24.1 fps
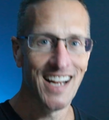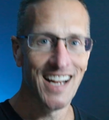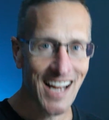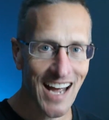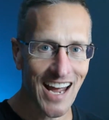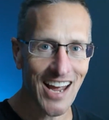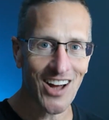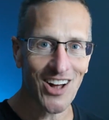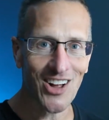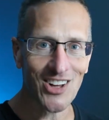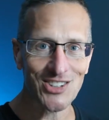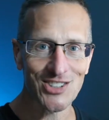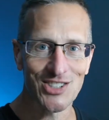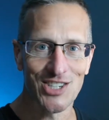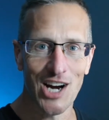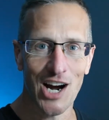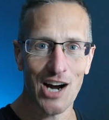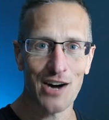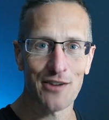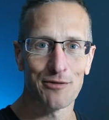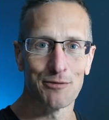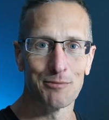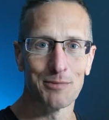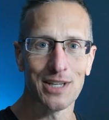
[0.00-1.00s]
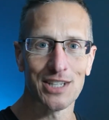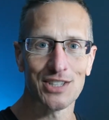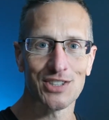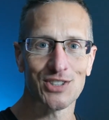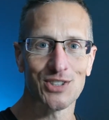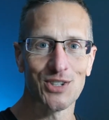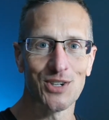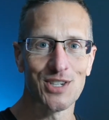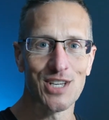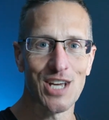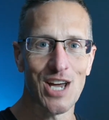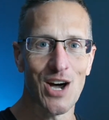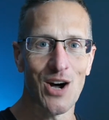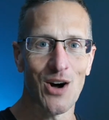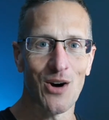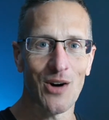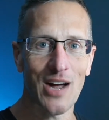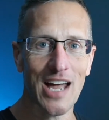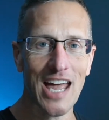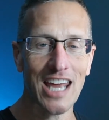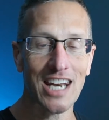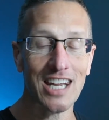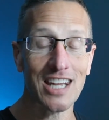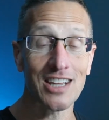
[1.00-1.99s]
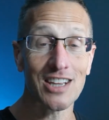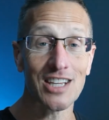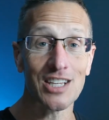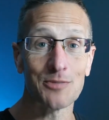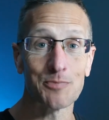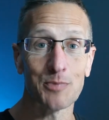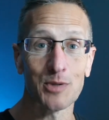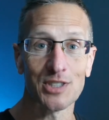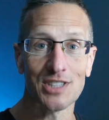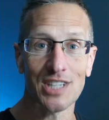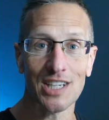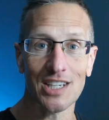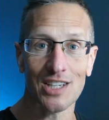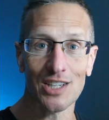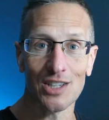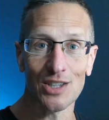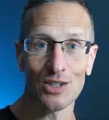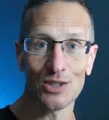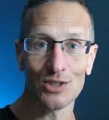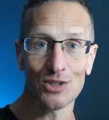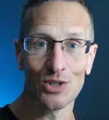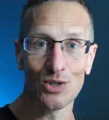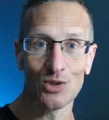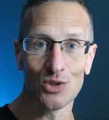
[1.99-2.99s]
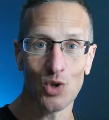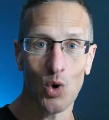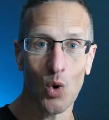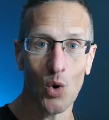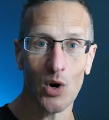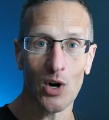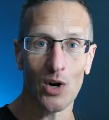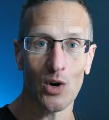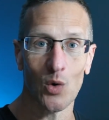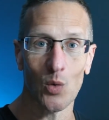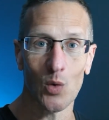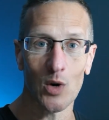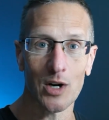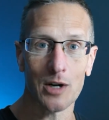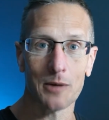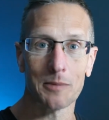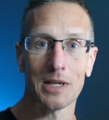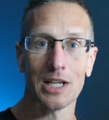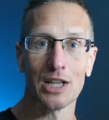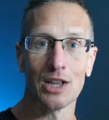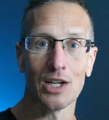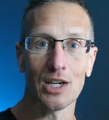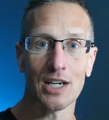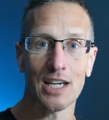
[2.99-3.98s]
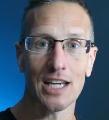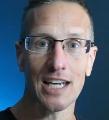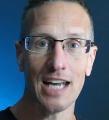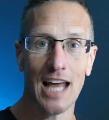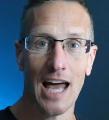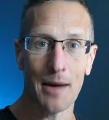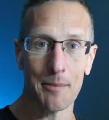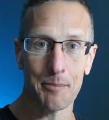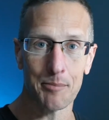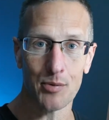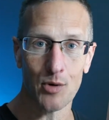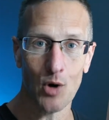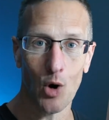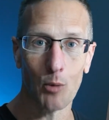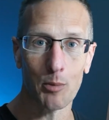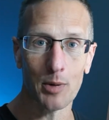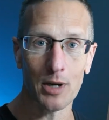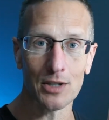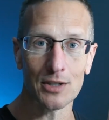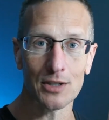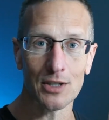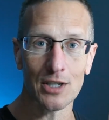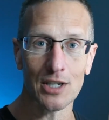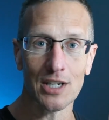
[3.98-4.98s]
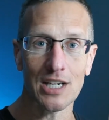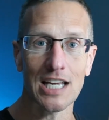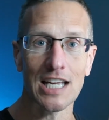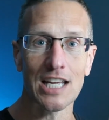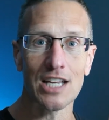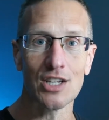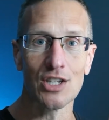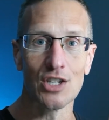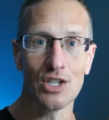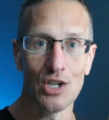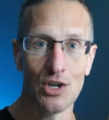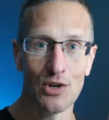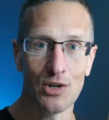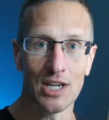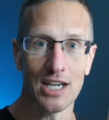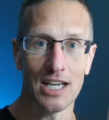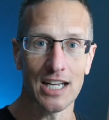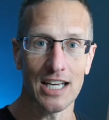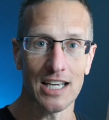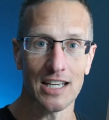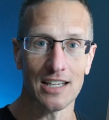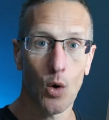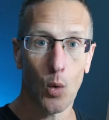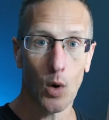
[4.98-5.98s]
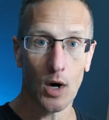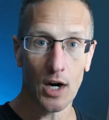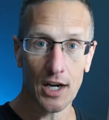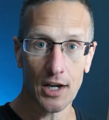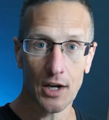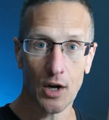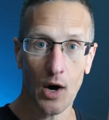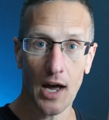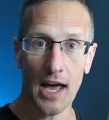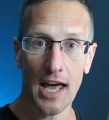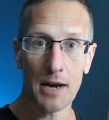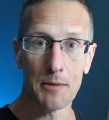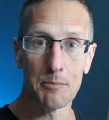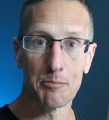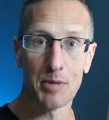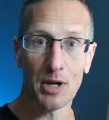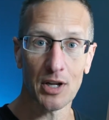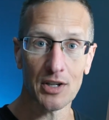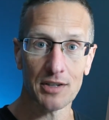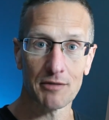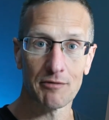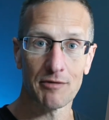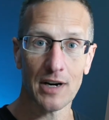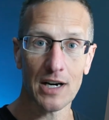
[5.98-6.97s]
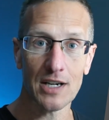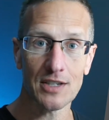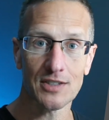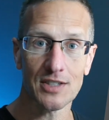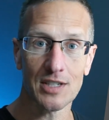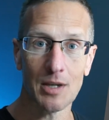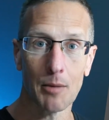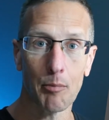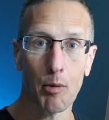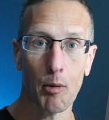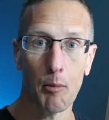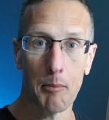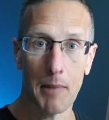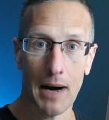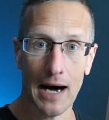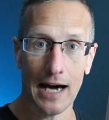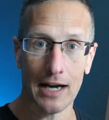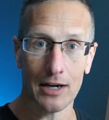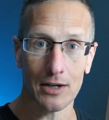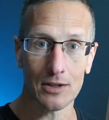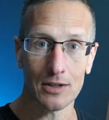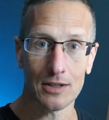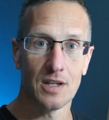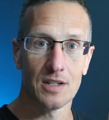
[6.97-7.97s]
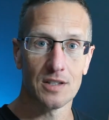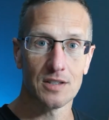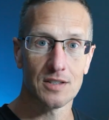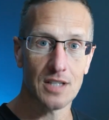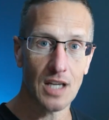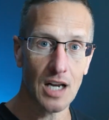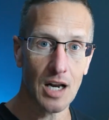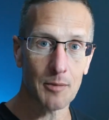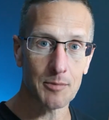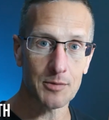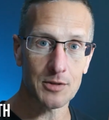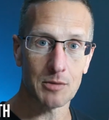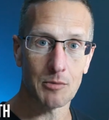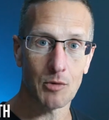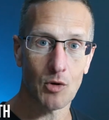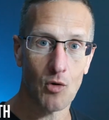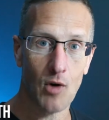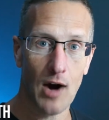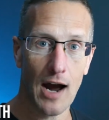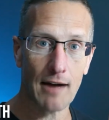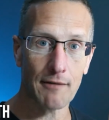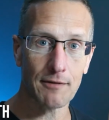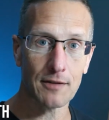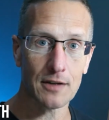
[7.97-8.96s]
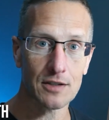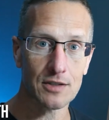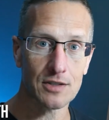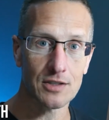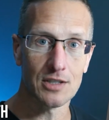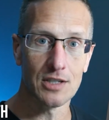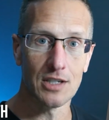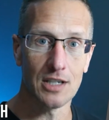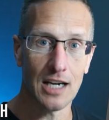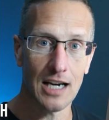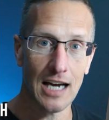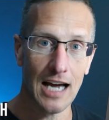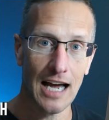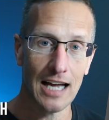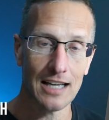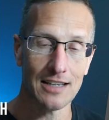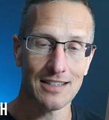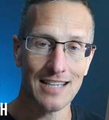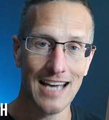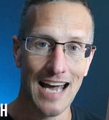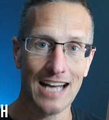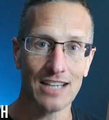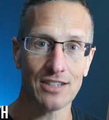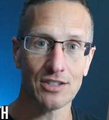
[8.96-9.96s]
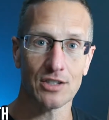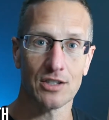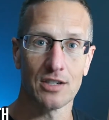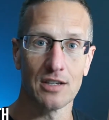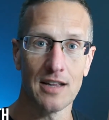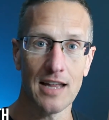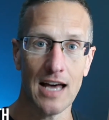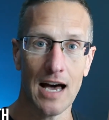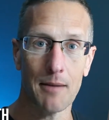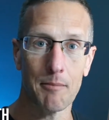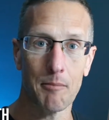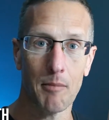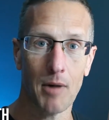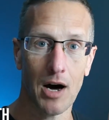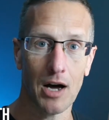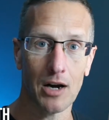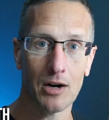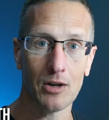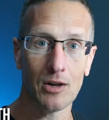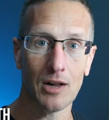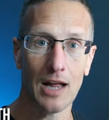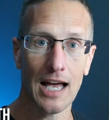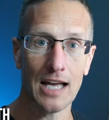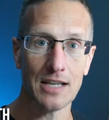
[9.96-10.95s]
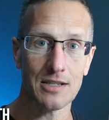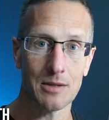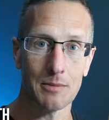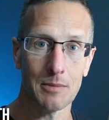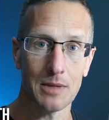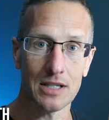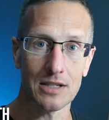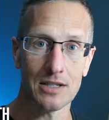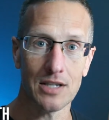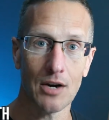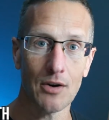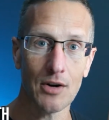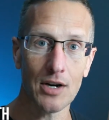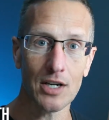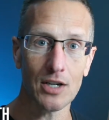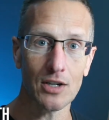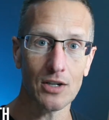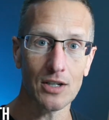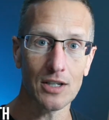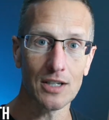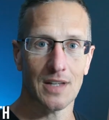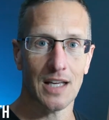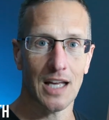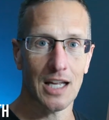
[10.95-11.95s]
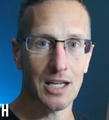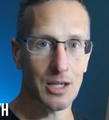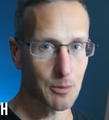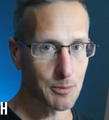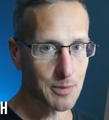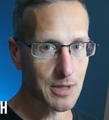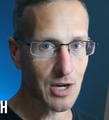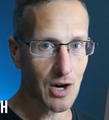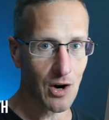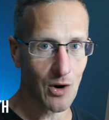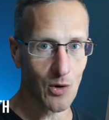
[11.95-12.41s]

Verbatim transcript: Hey all, it's Jerry from Bliz Studio, and in this particular tutorial we're going to be looking at ProBuilder in Unity. We're going to go ahead and build a very simple model, set up some graphics to attach to that model as a material, and you'll be